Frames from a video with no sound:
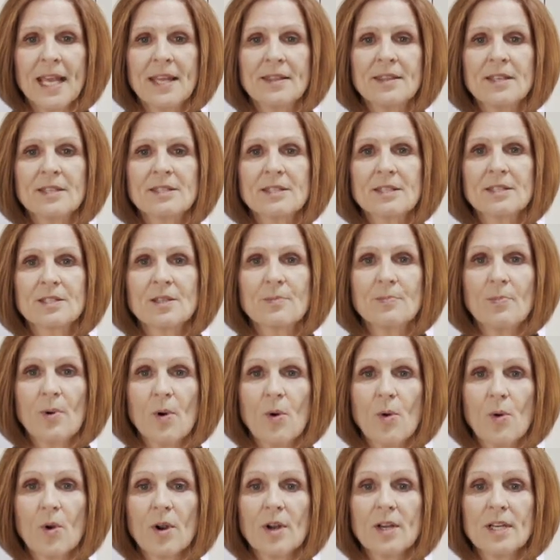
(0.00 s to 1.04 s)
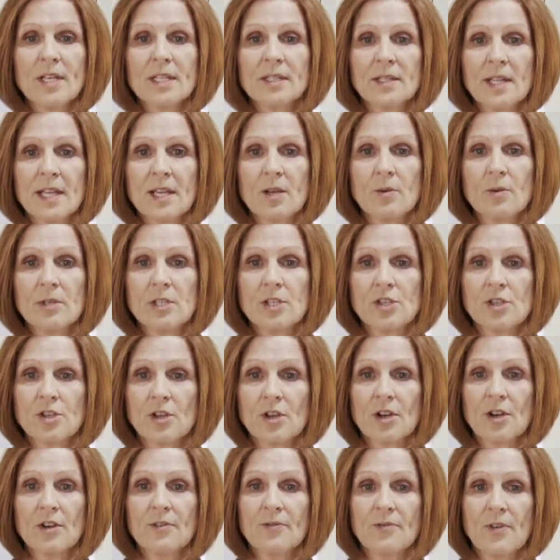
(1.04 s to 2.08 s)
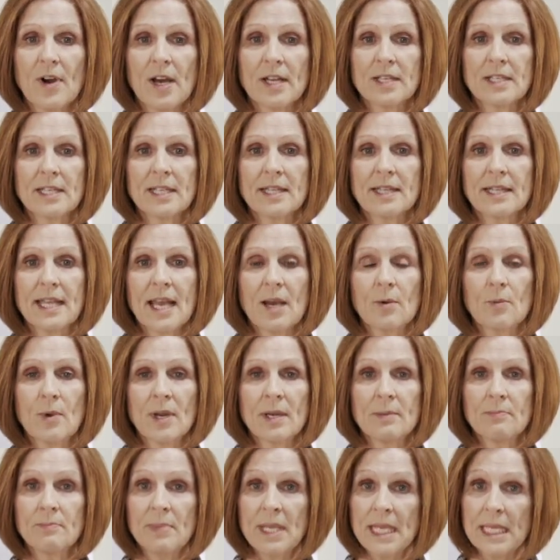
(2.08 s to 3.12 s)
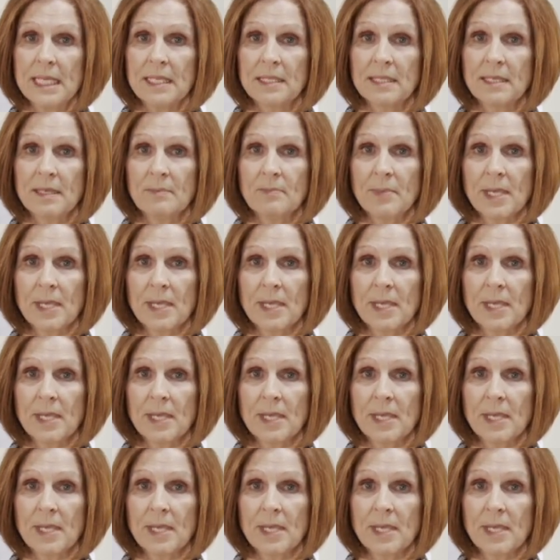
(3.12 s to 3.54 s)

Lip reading: This is a poured liquid sugar fondant that when beaten